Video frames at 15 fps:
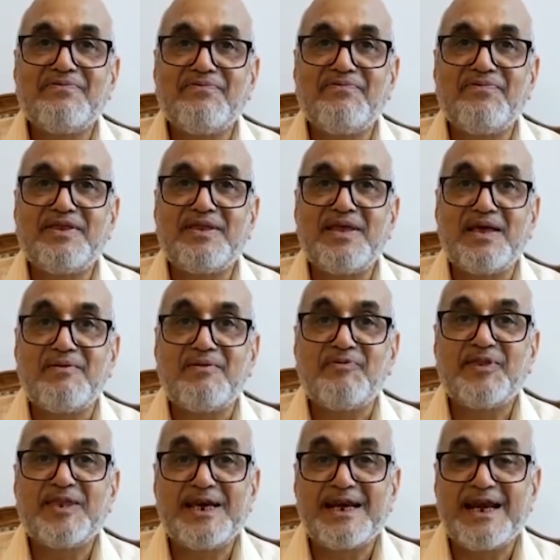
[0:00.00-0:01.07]

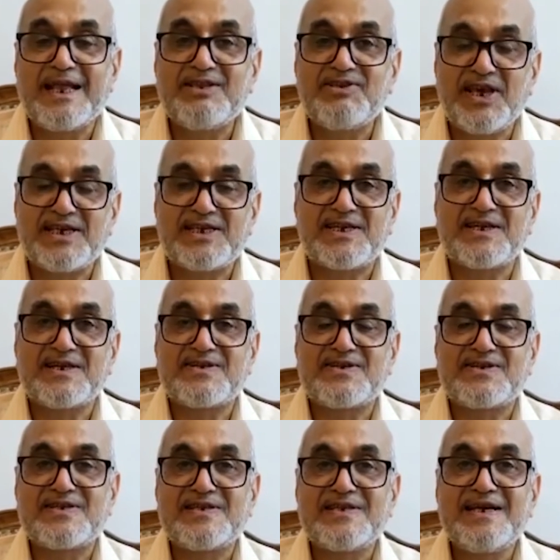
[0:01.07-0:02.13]
with their
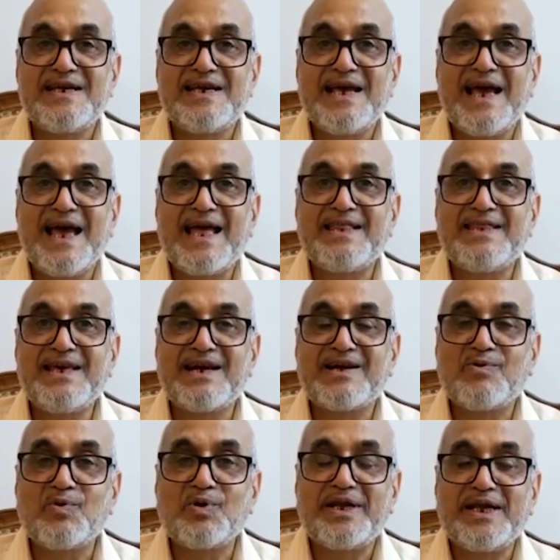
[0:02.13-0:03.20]
ancestors and their
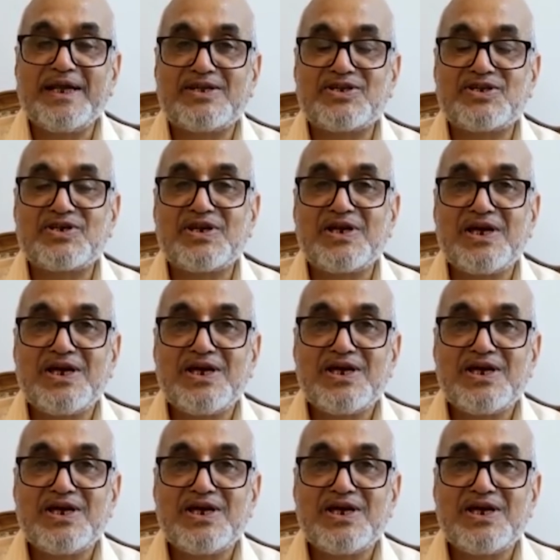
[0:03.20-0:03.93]
good deeds.